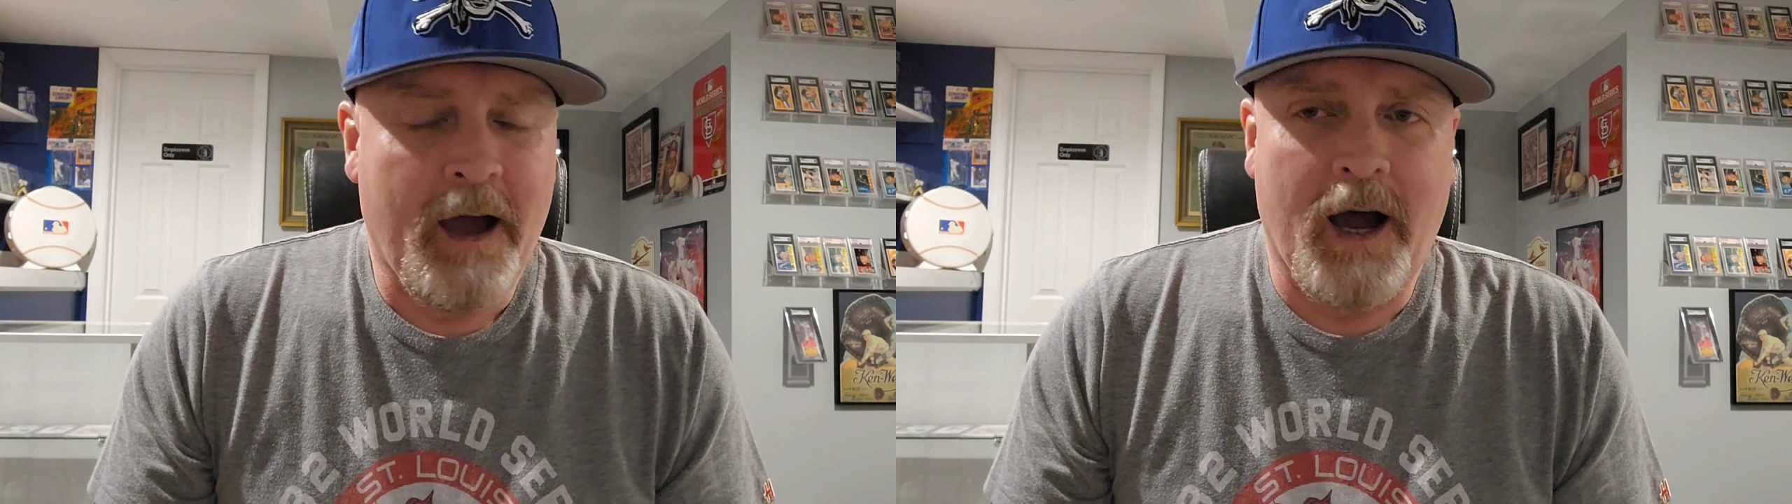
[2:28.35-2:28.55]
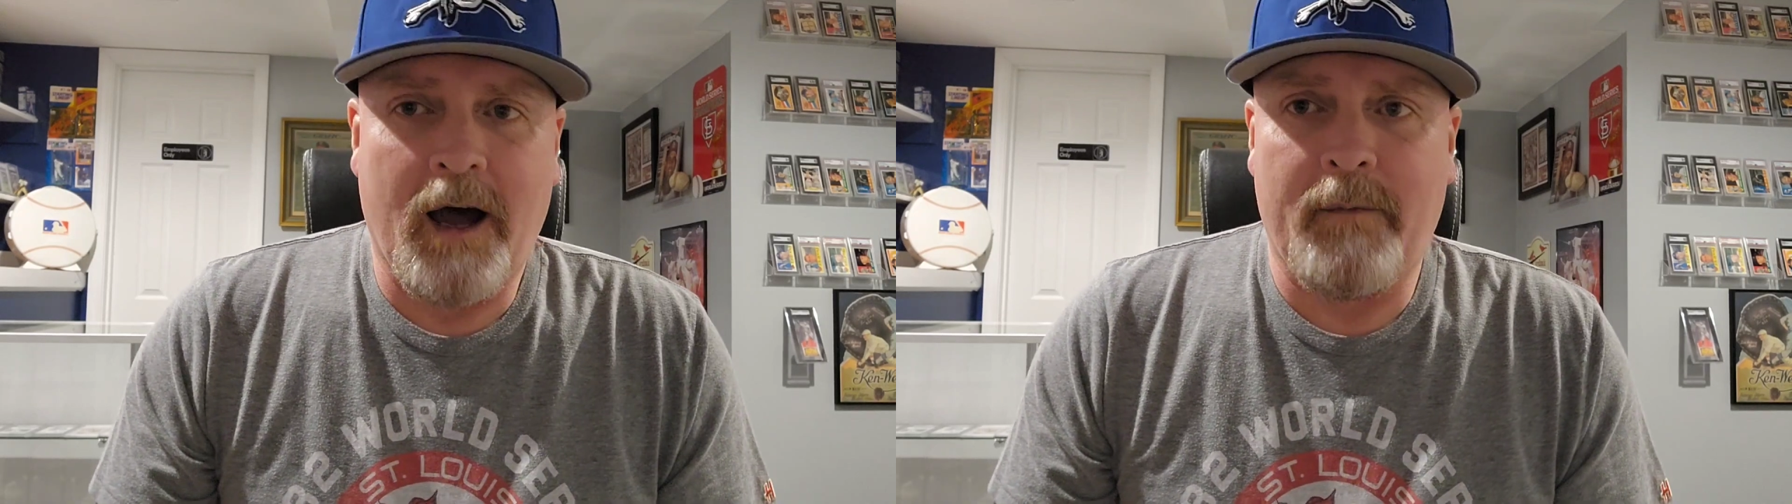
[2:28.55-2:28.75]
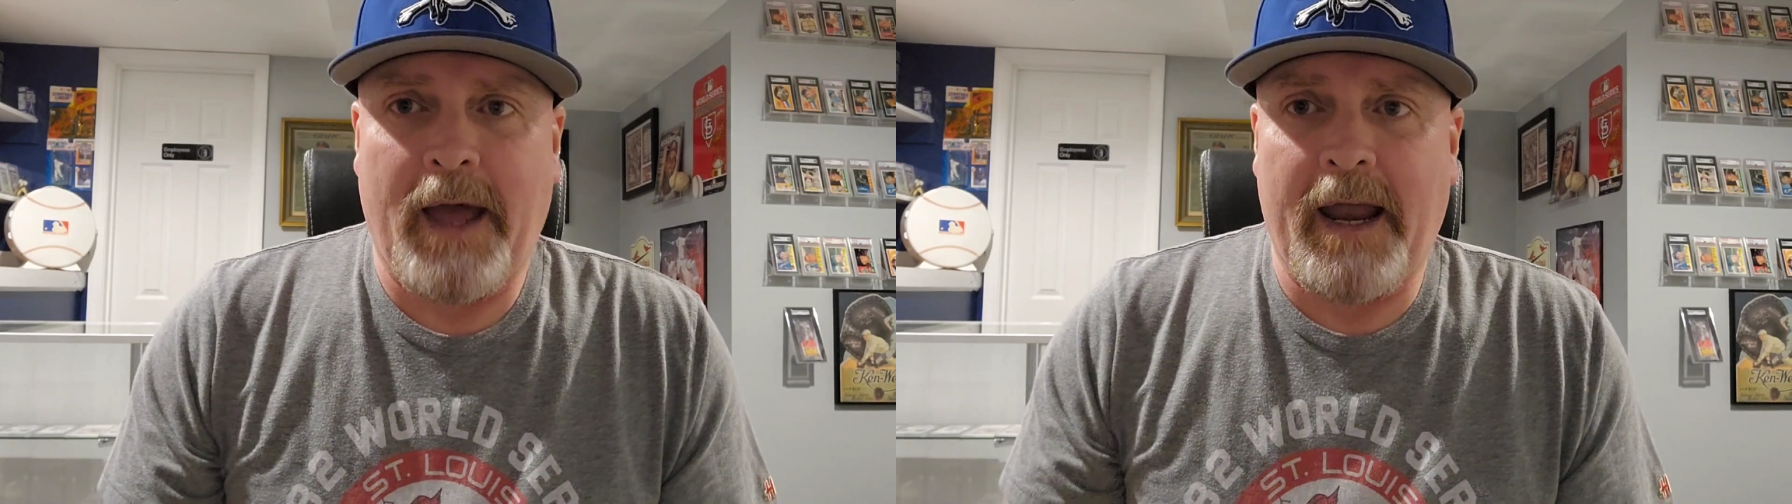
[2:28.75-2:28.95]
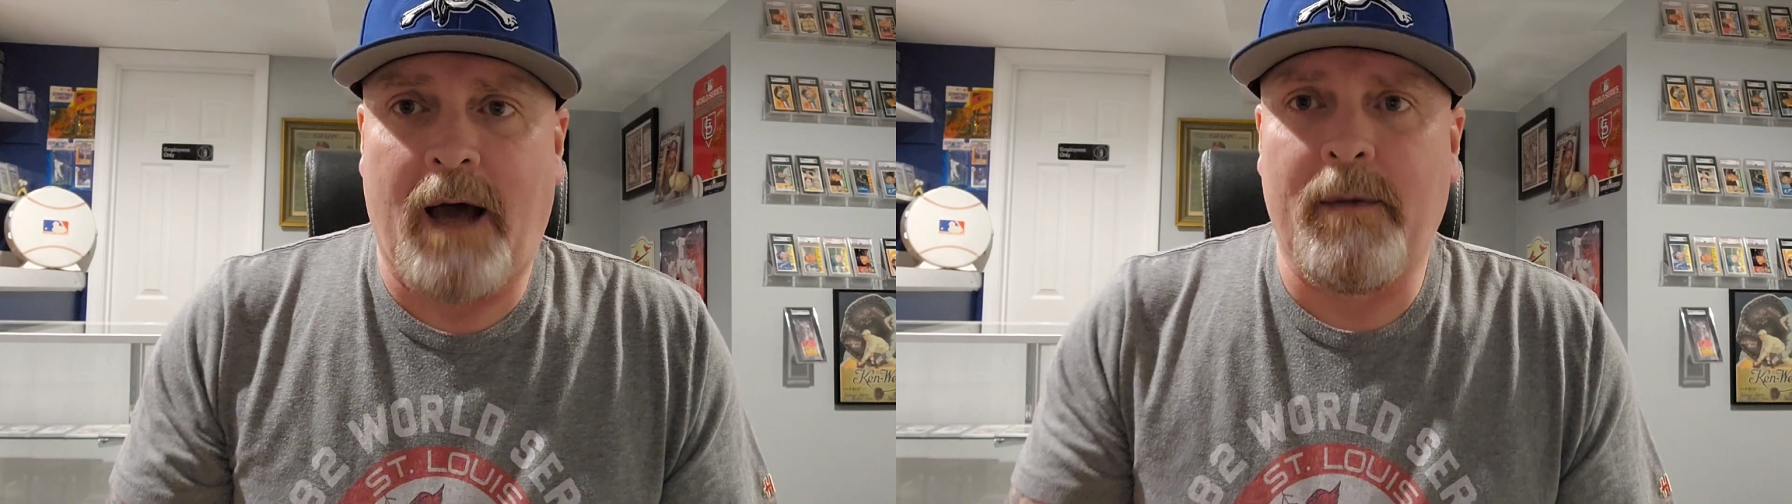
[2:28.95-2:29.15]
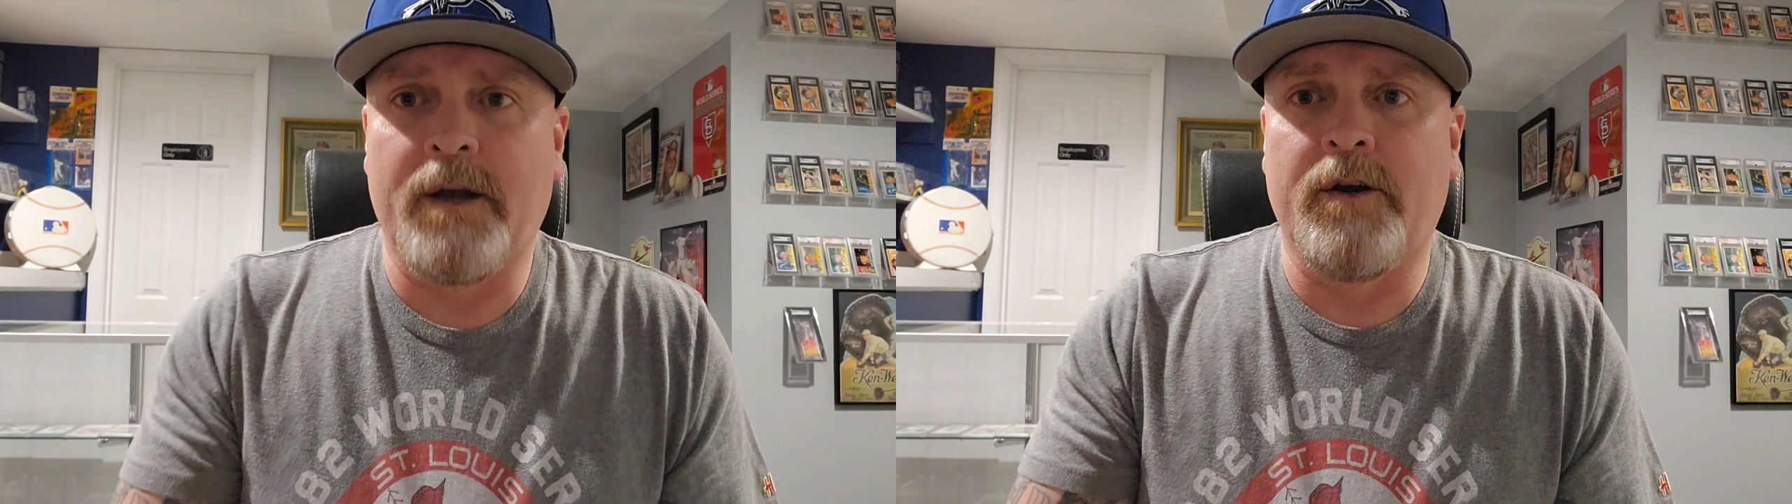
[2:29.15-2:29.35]
And
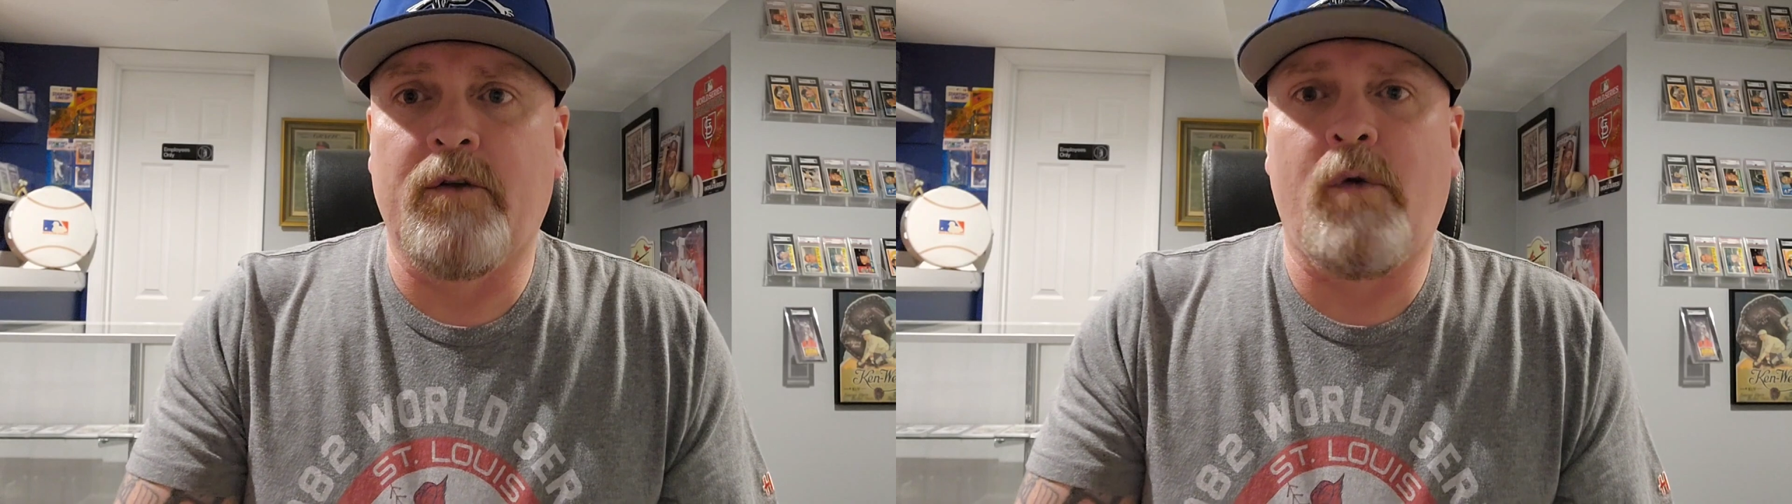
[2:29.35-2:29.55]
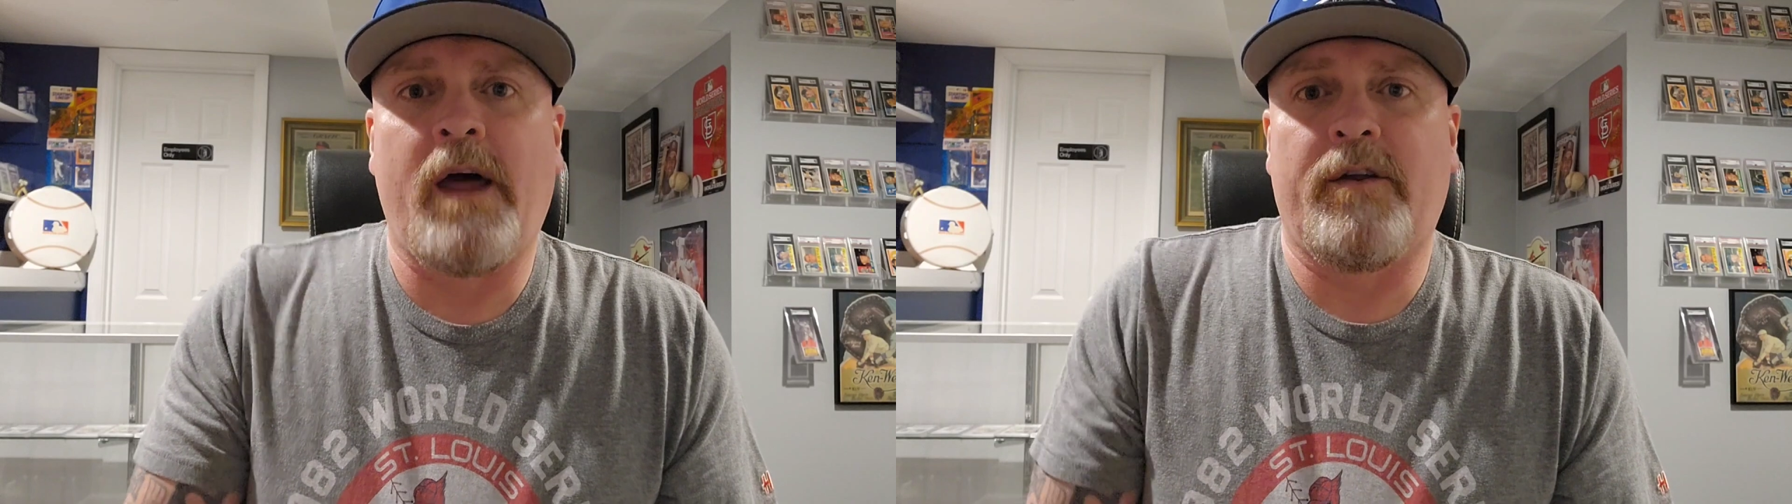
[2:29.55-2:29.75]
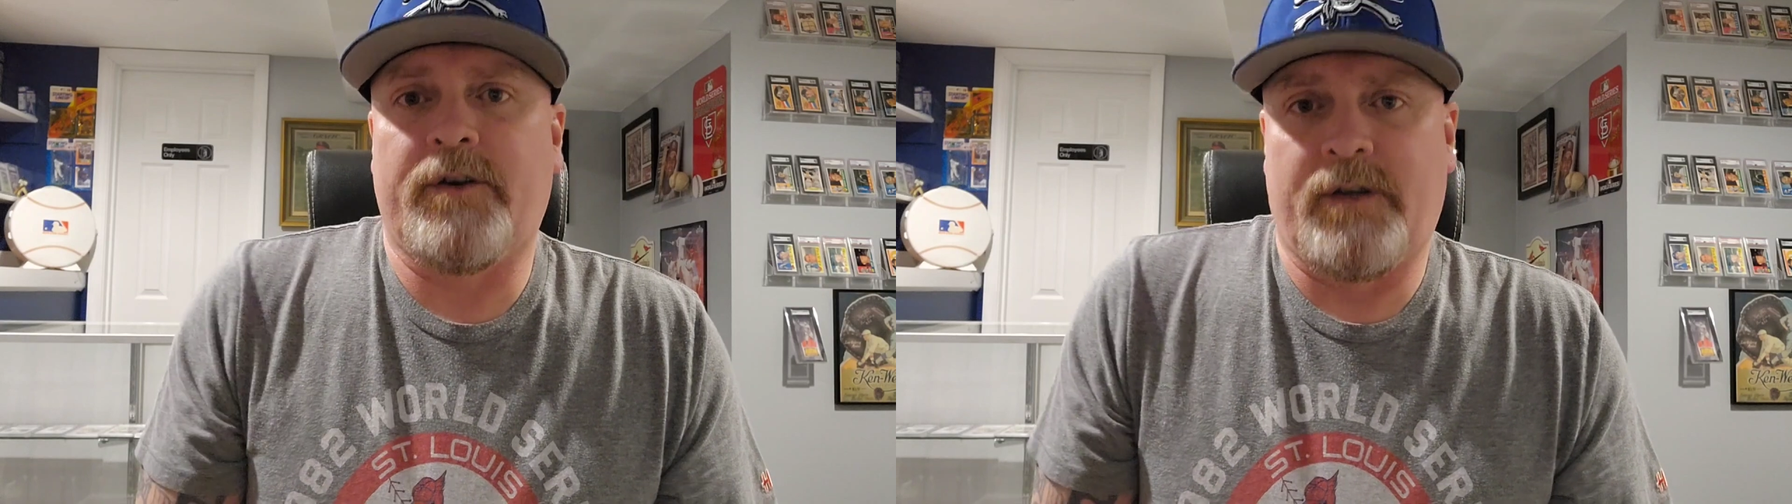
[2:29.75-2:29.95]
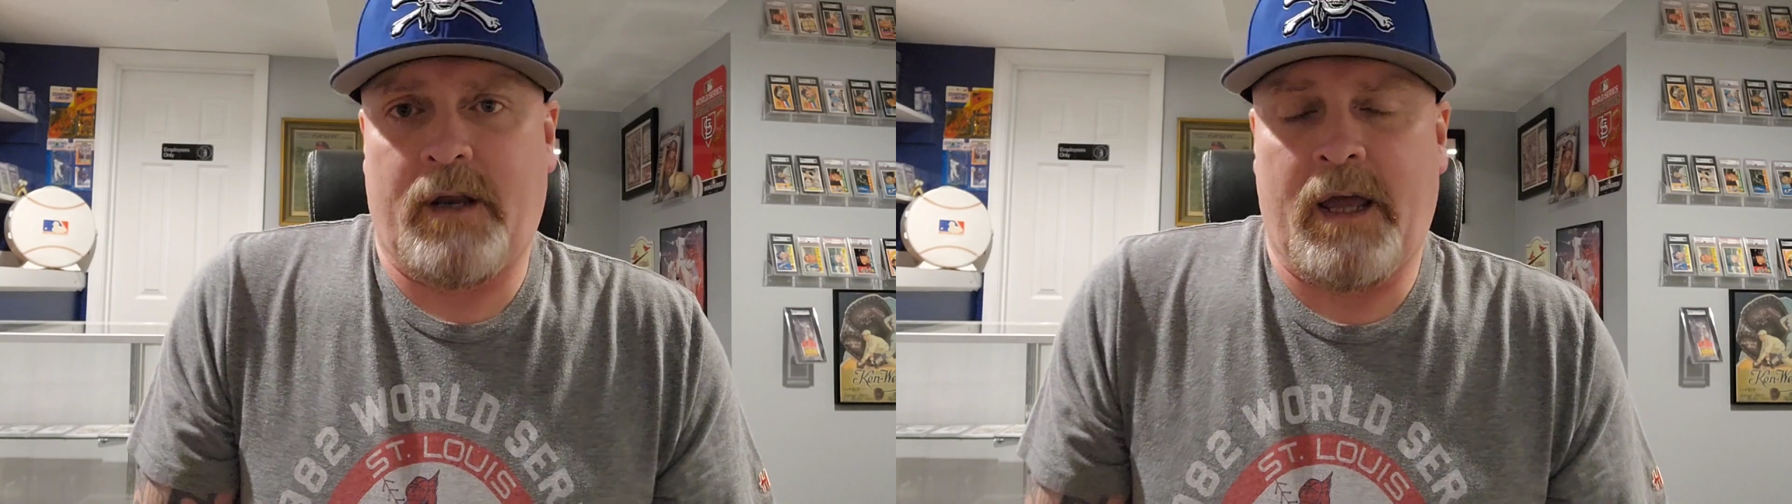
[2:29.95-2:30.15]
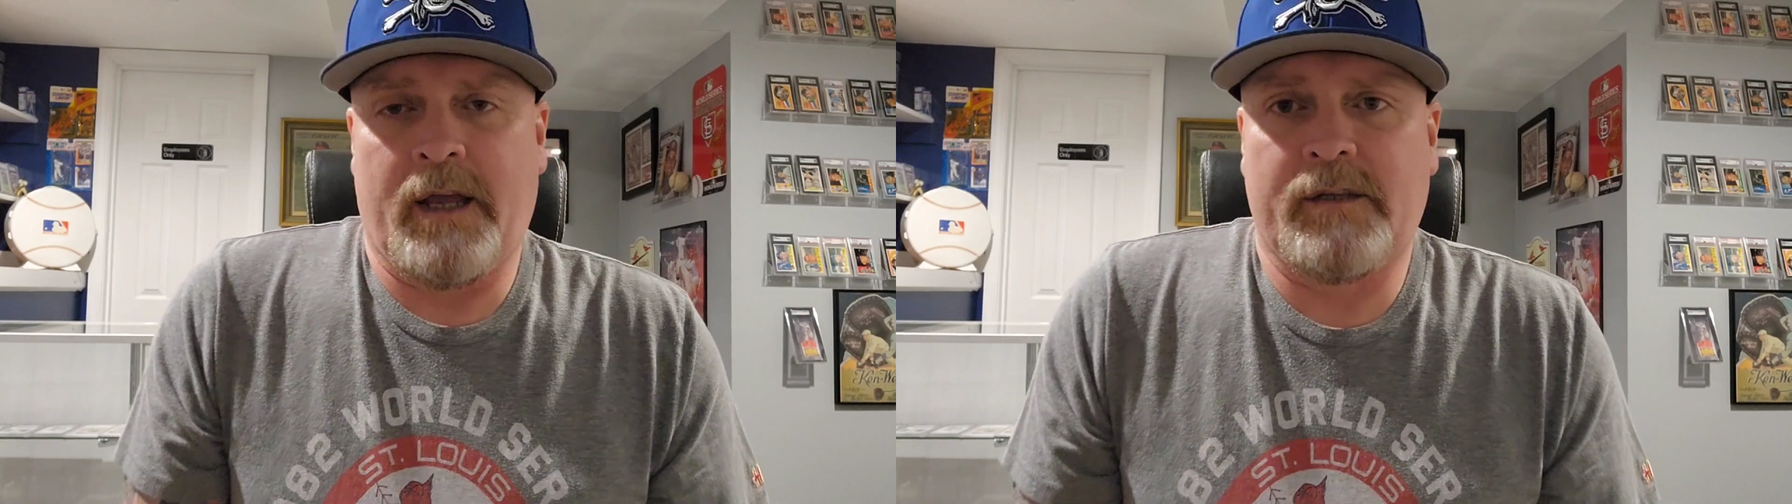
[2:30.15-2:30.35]
I'm under the weather today.